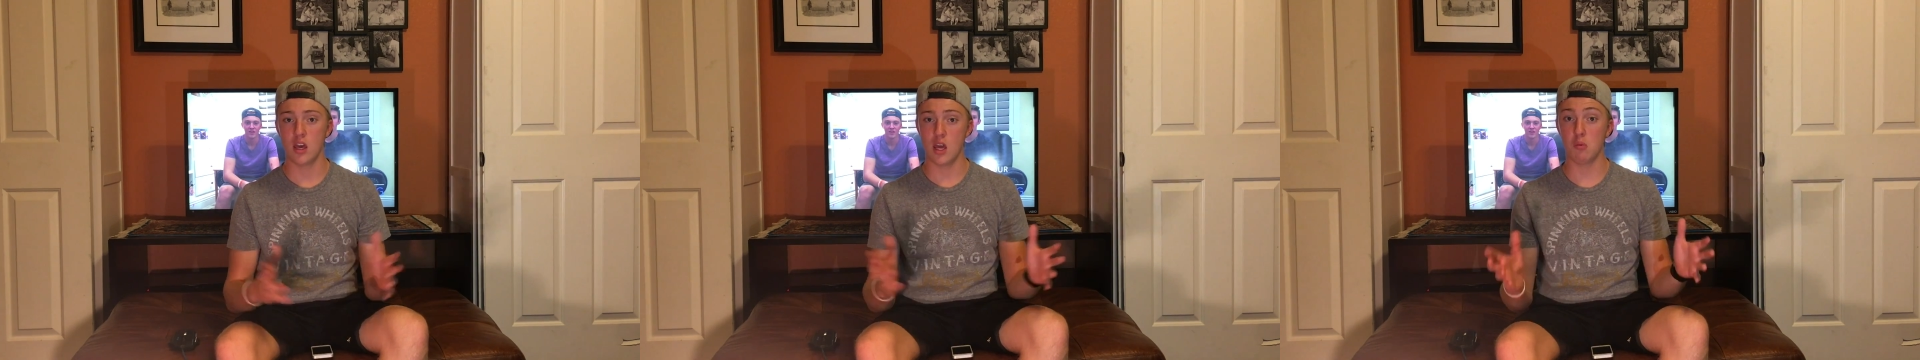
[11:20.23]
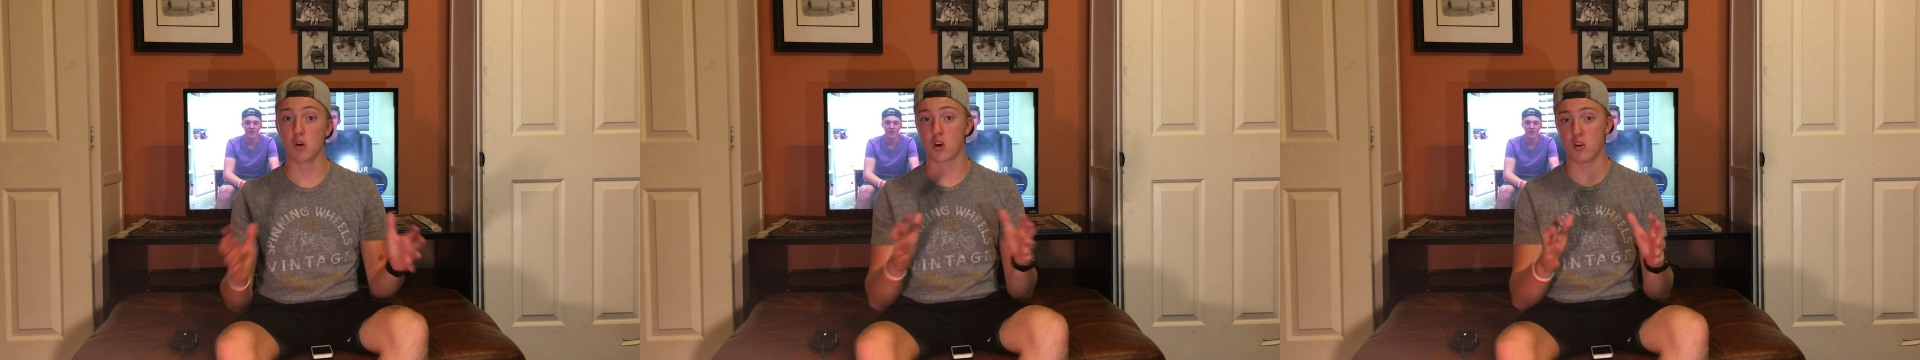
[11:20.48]

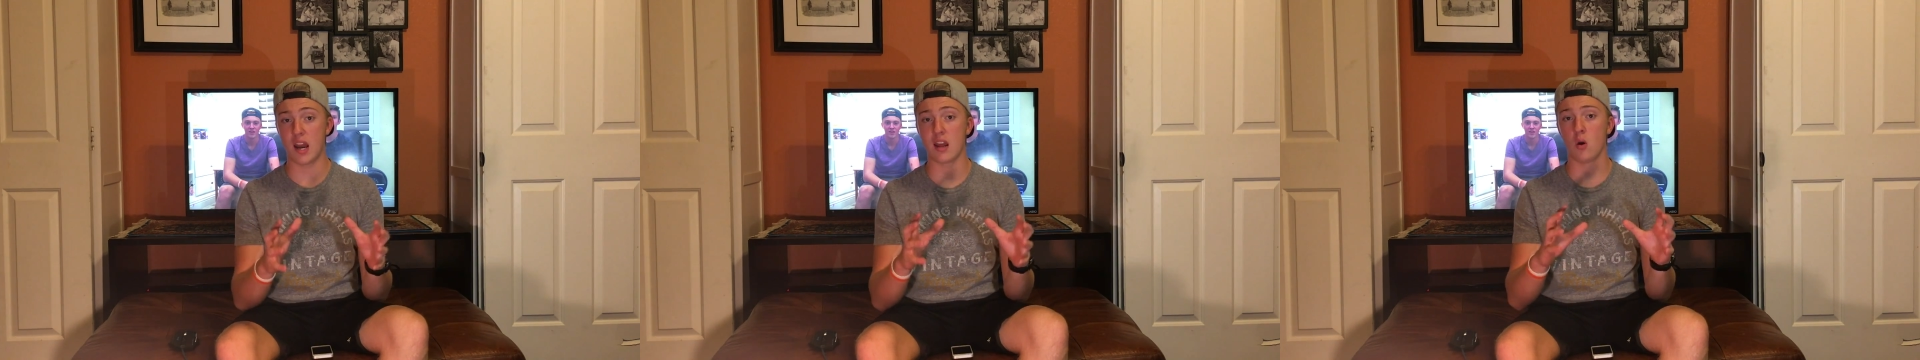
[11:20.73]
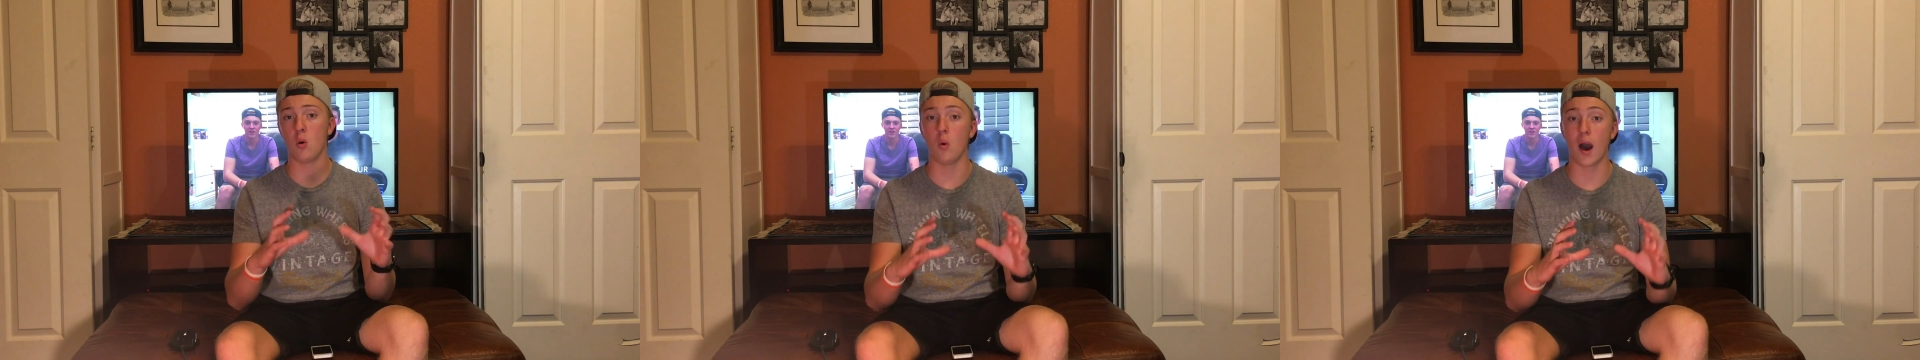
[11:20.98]
it will create
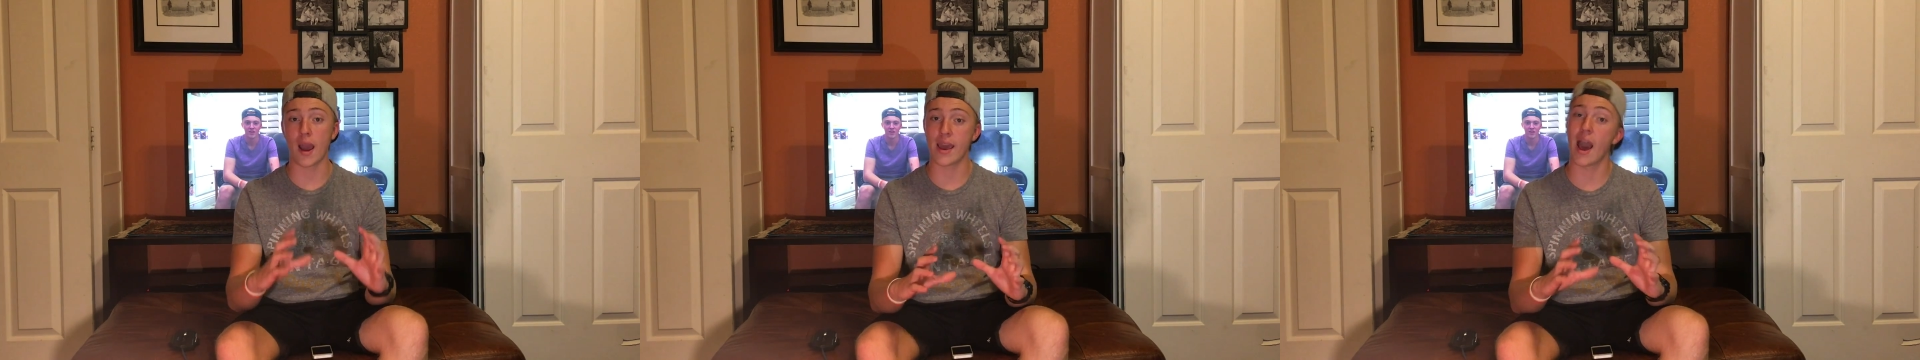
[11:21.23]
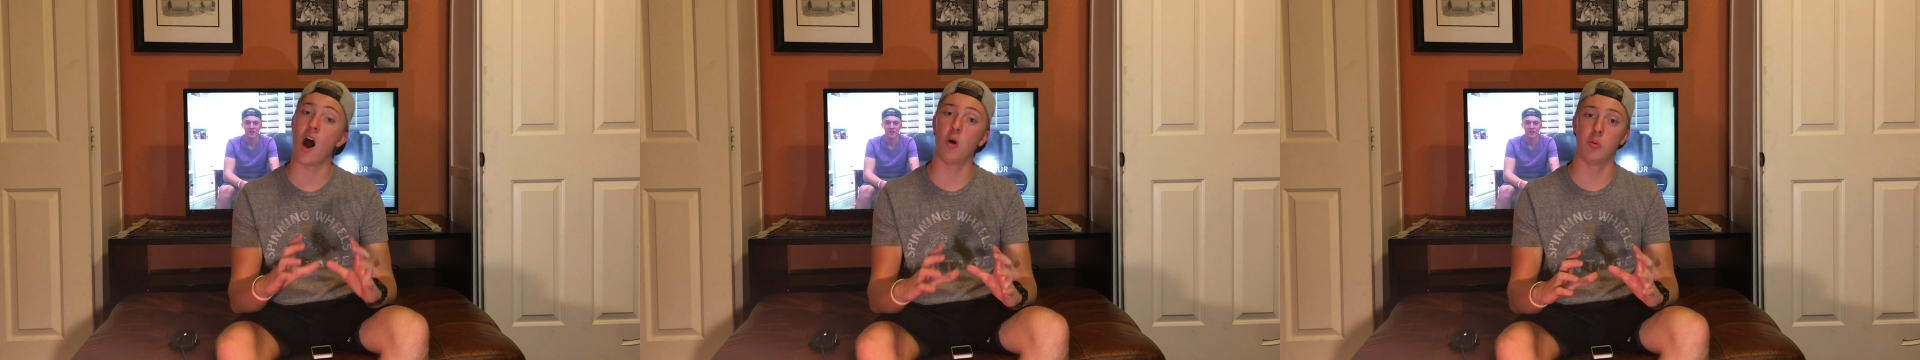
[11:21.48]
a
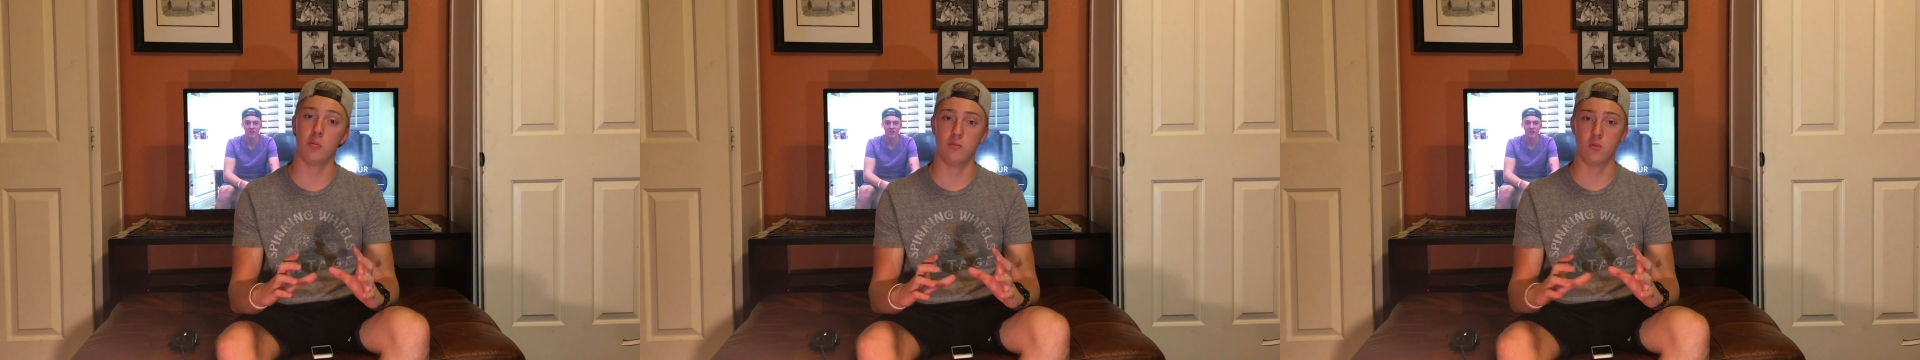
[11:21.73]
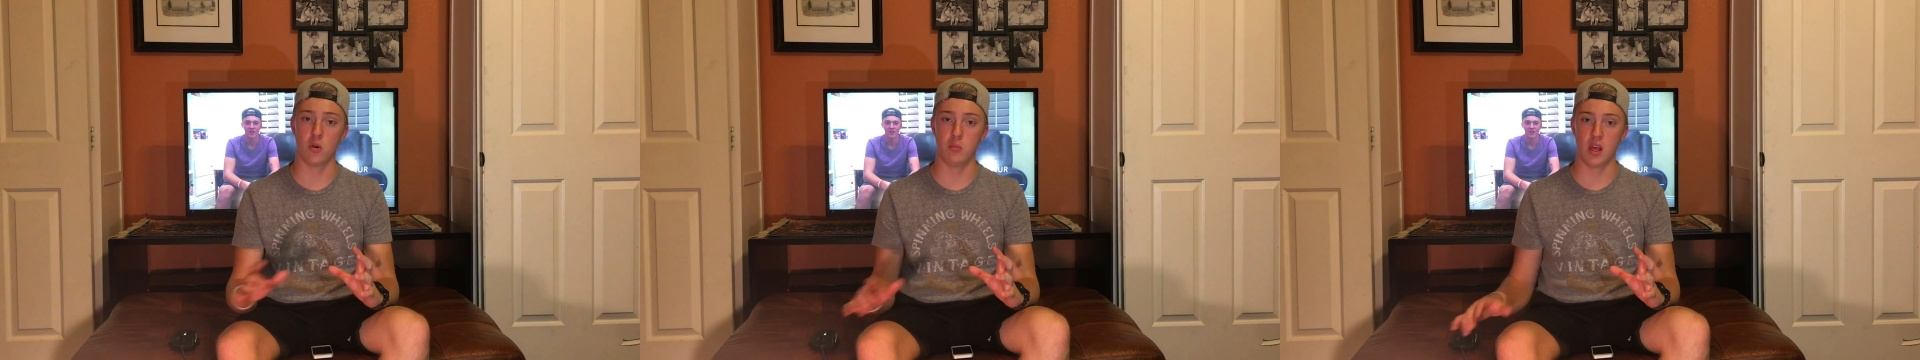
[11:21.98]
Hawaii album
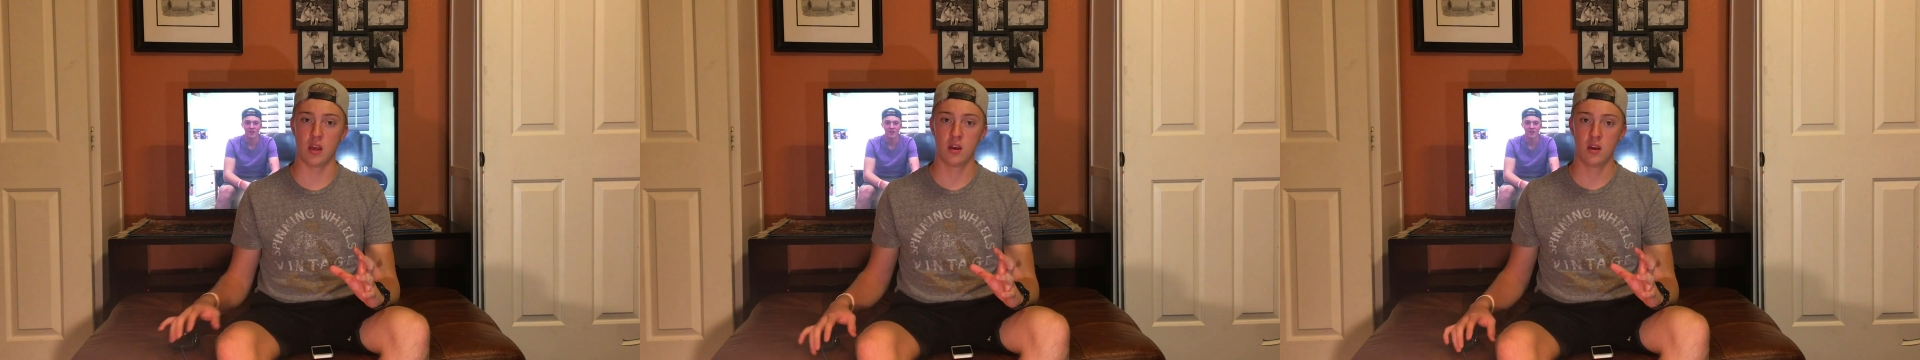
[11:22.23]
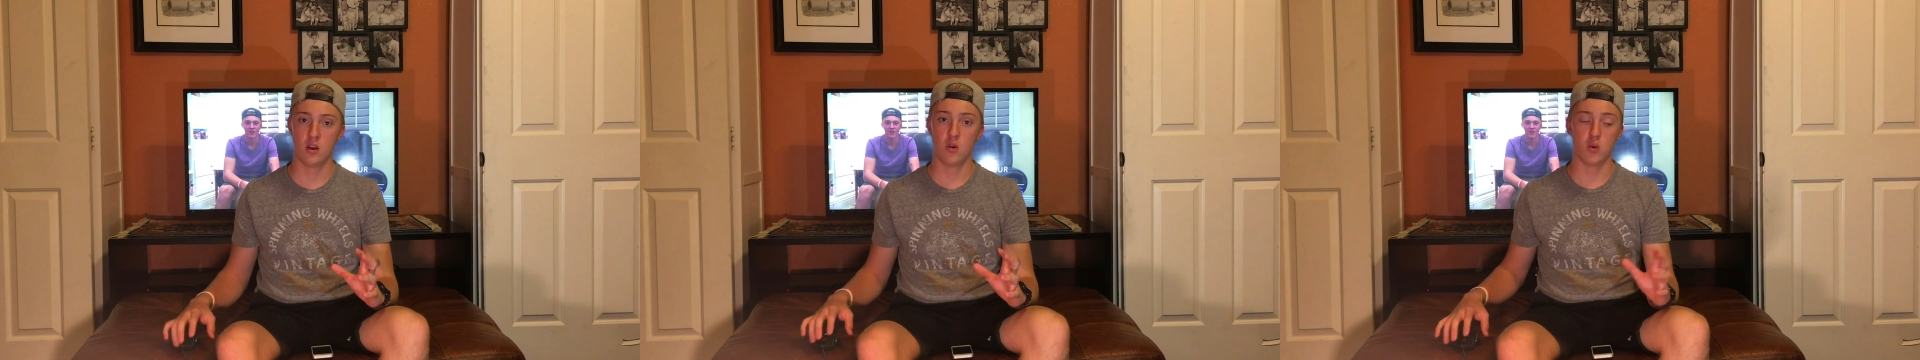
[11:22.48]
for me,
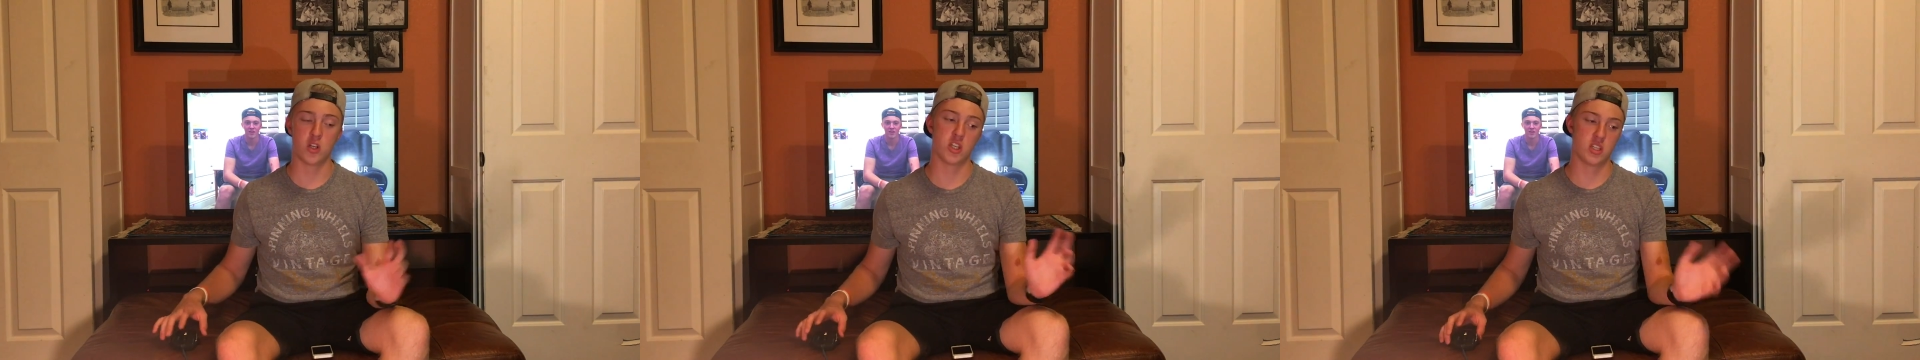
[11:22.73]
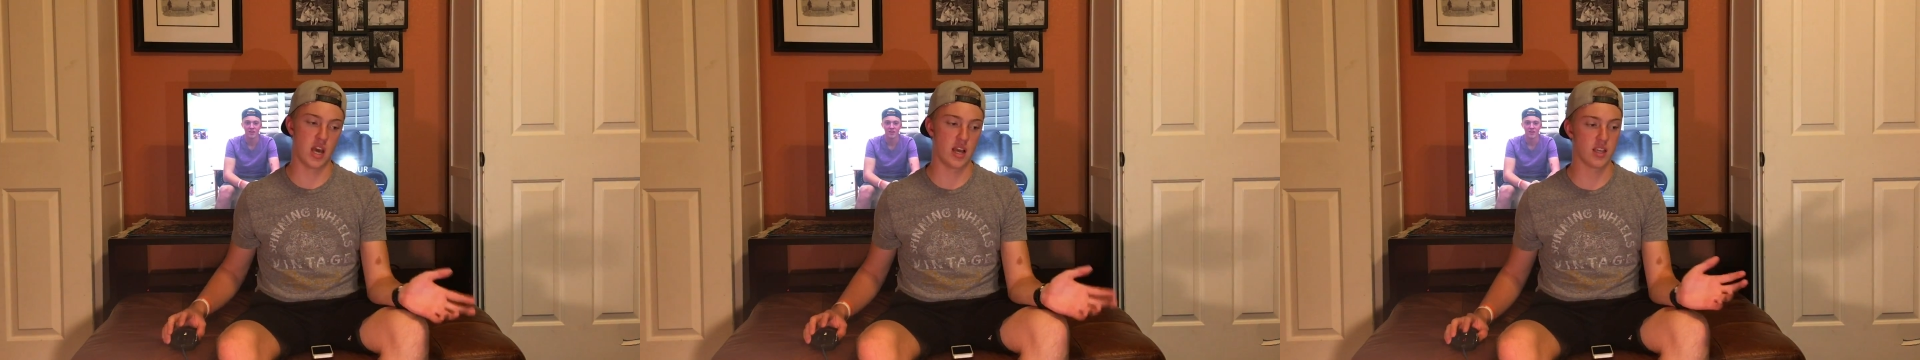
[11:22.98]
which
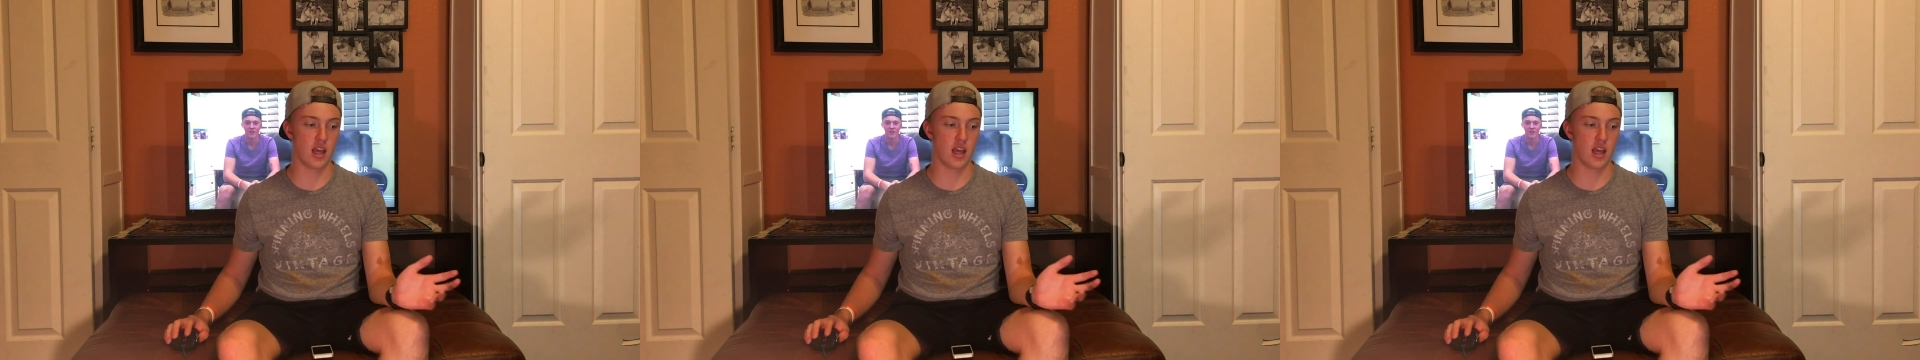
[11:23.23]
is nice.